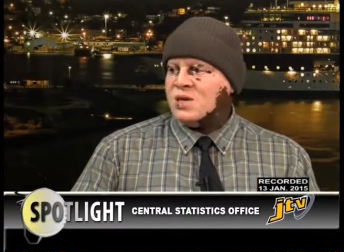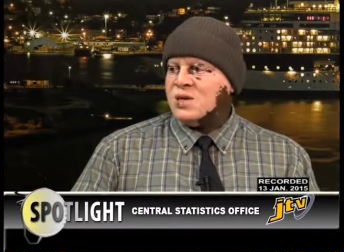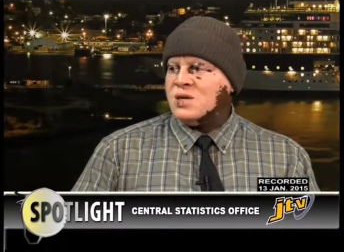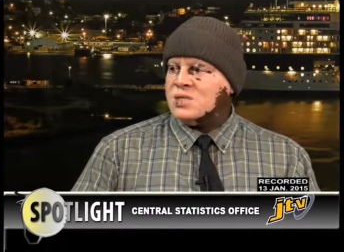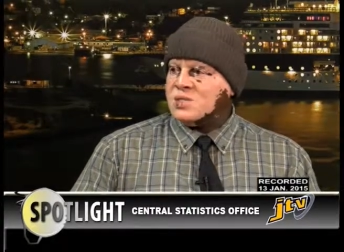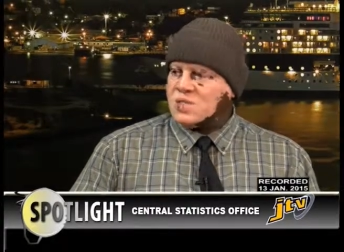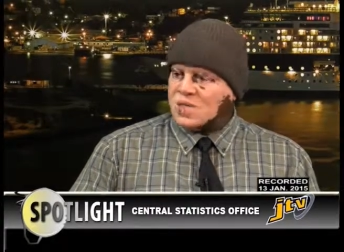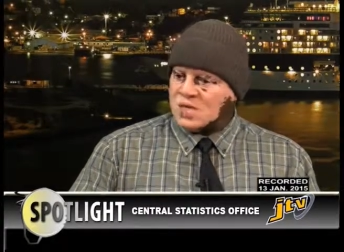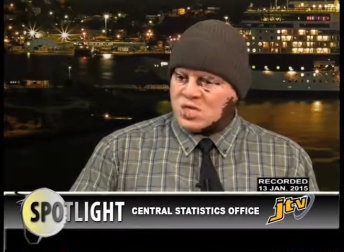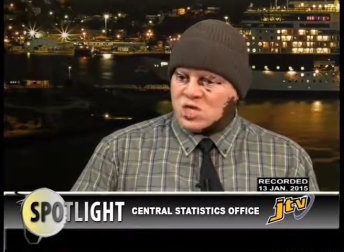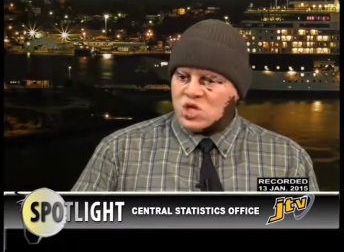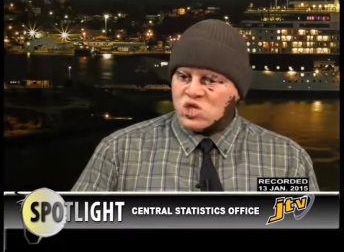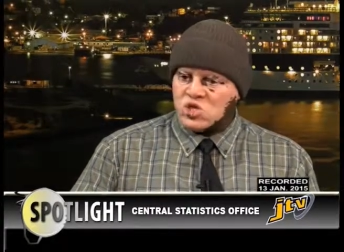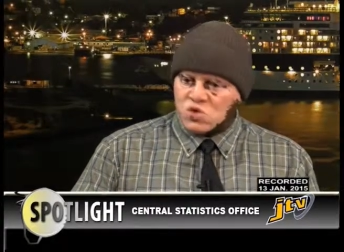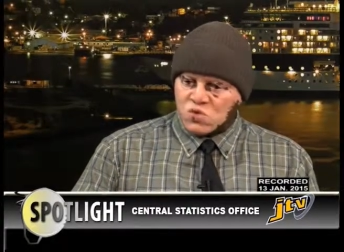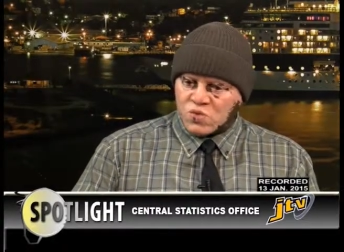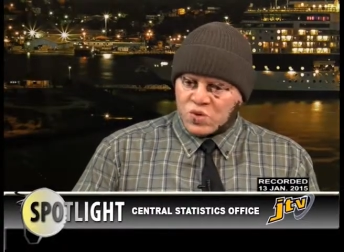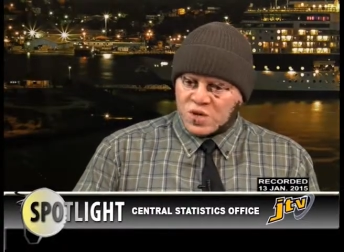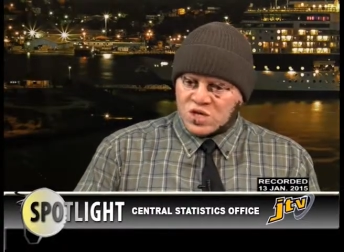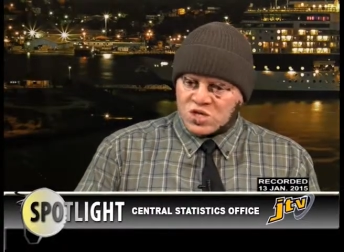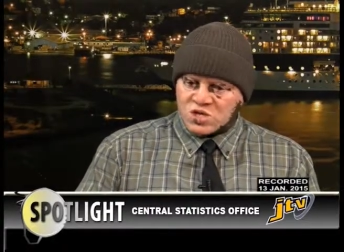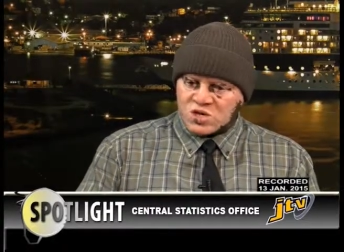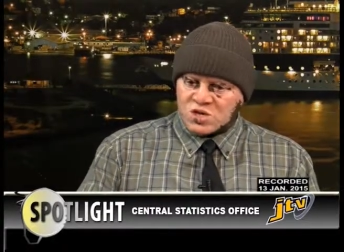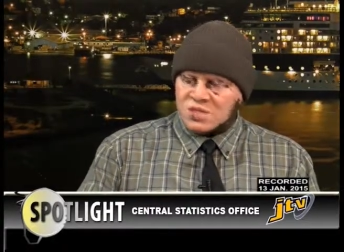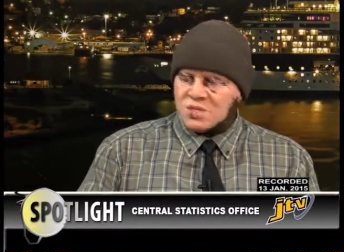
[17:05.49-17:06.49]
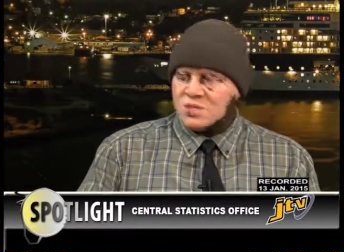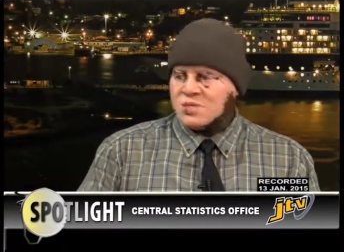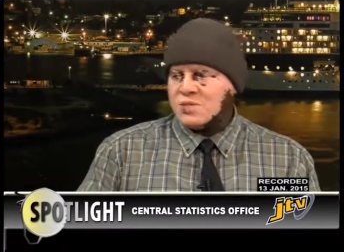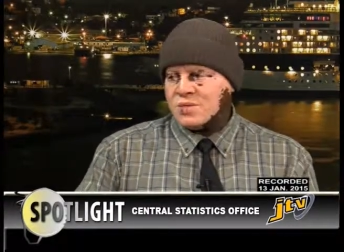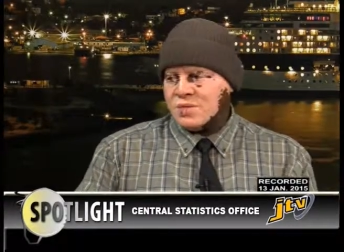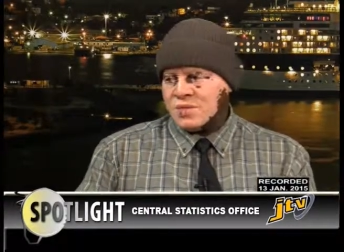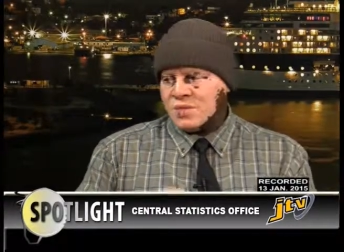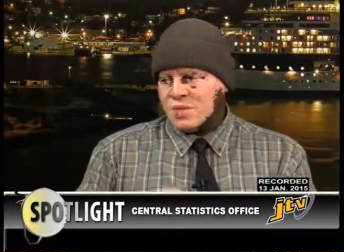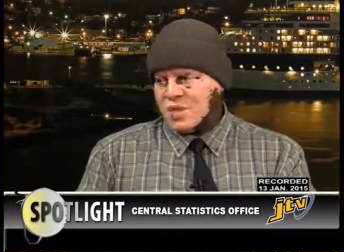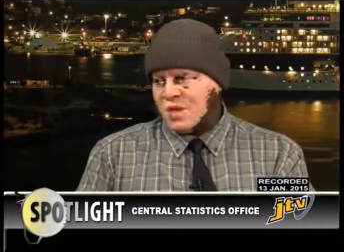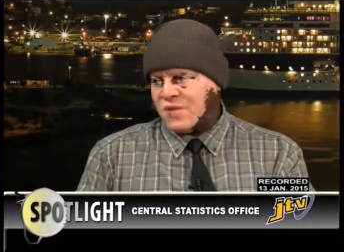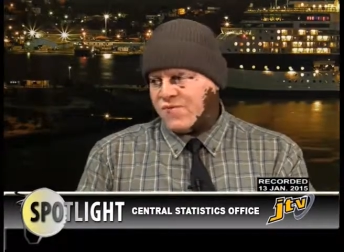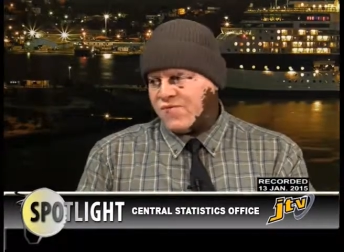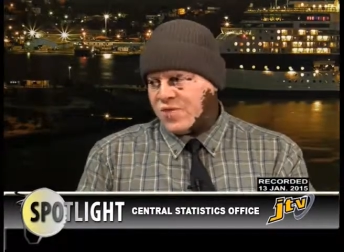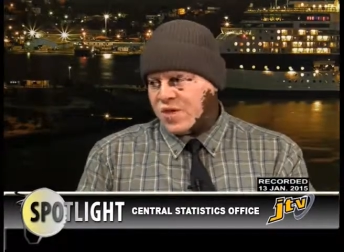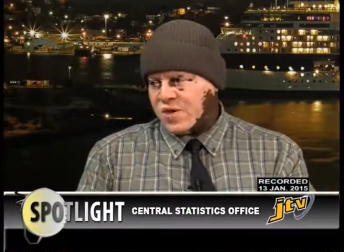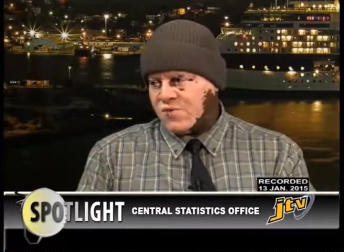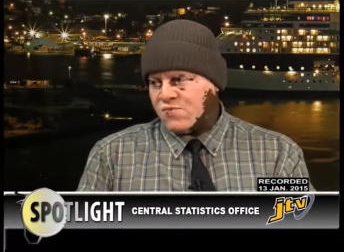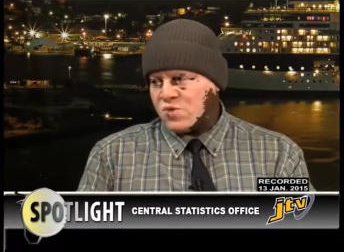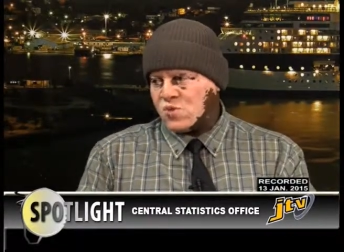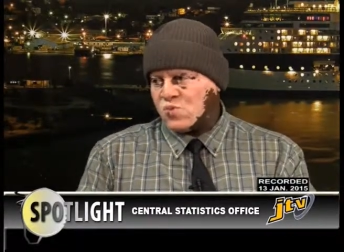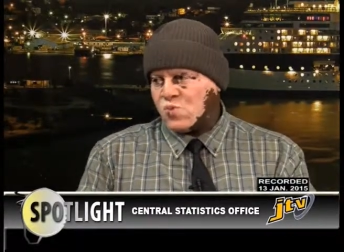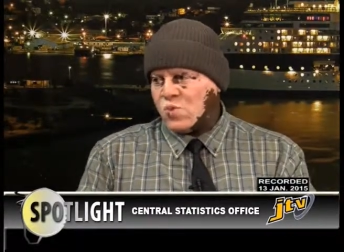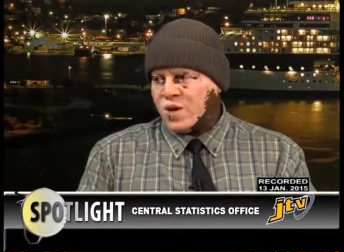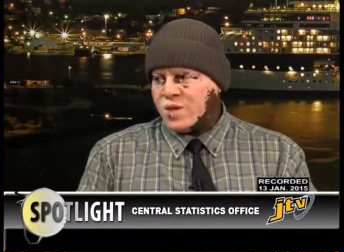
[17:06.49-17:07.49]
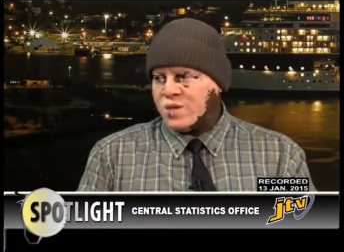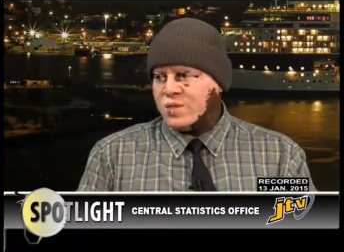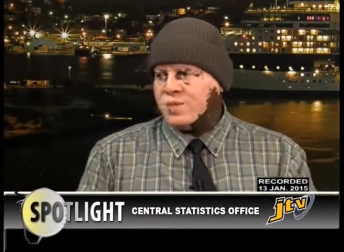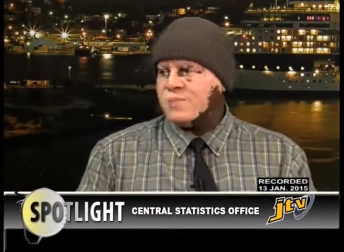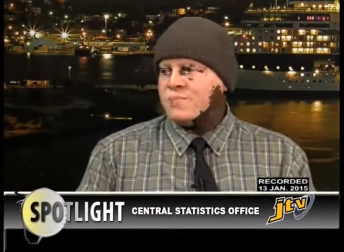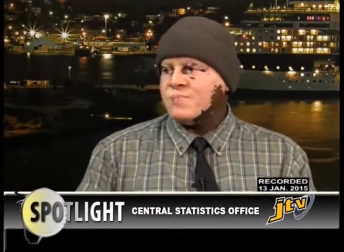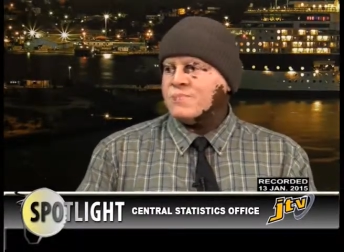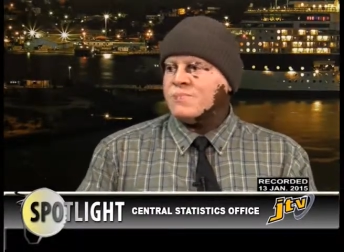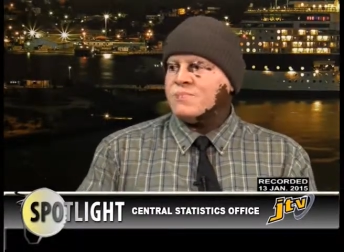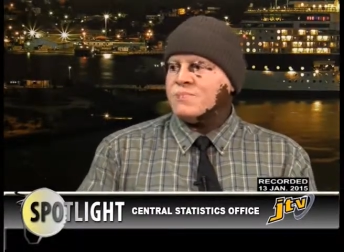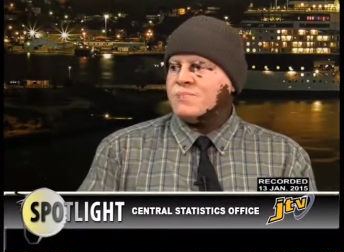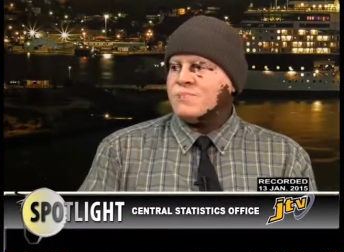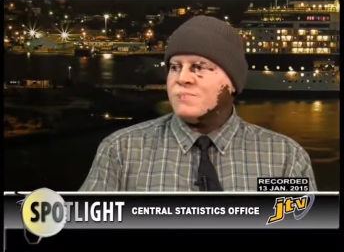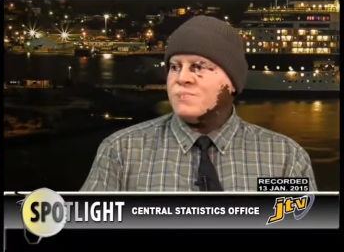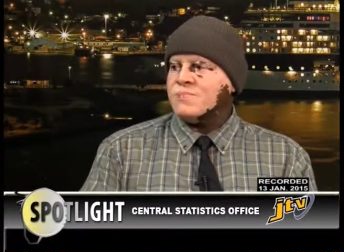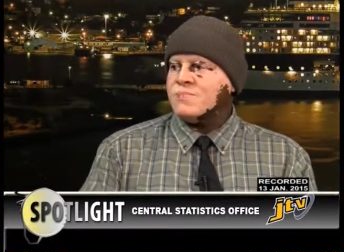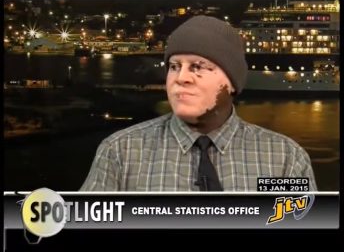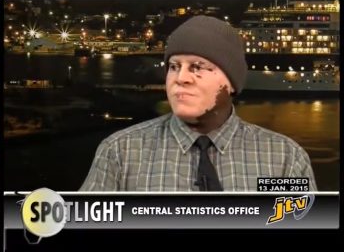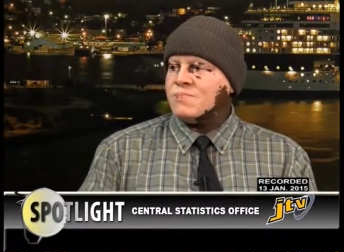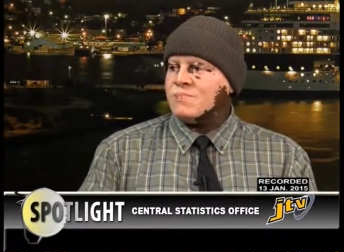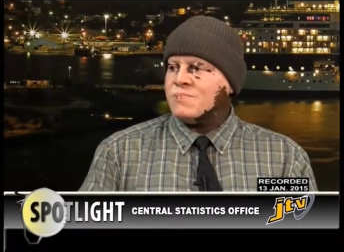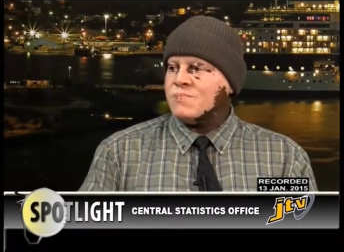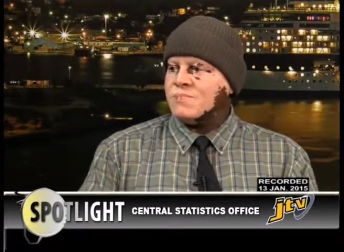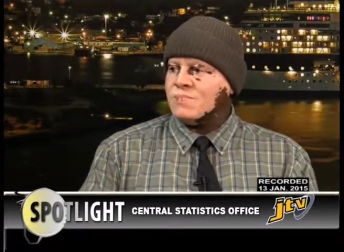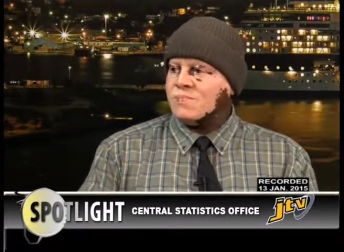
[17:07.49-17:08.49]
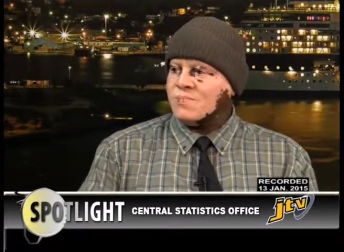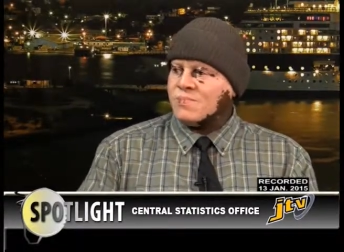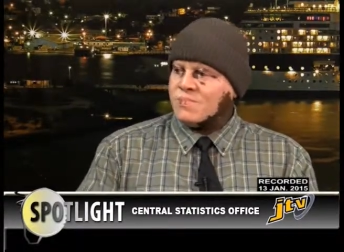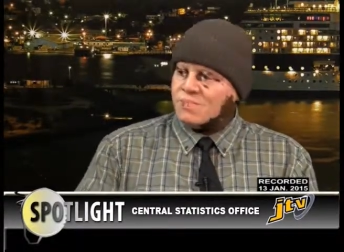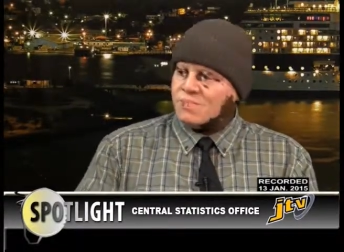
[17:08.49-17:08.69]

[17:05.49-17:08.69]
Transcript: the situation if there is one. Okay.